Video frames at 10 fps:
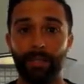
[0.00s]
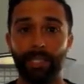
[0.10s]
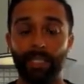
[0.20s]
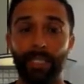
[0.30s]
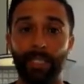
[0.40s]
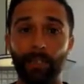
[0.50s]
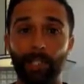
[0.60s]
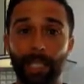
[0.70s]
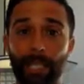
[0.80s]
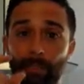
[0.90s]
because it
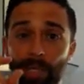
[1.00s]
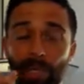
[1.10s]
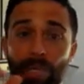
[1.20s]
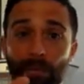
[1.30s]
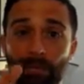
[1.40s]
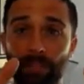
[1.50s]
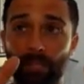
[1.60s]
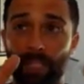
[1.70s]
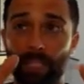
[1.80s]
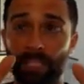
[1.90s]
literally can be enough
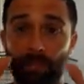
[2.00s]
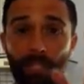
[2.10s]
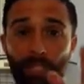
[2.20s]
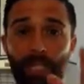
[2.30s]
to get someone's